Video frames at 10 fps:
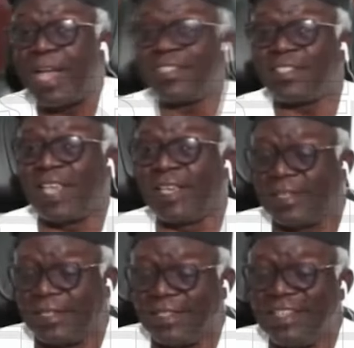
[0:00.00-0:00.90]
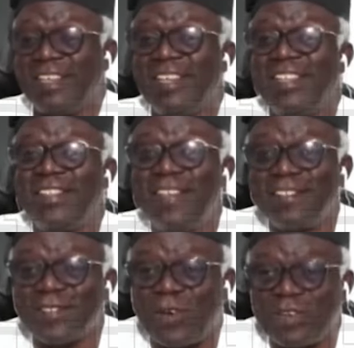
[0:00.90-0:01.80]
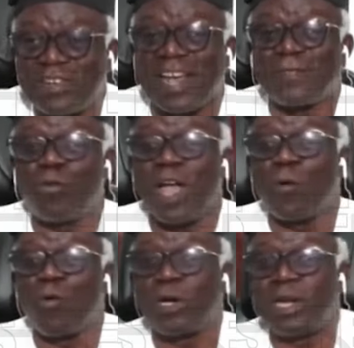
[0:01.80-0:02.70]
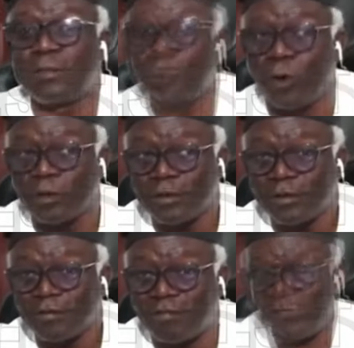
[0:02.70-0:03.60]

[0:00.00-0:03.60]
by saying these contracts were awarded to us.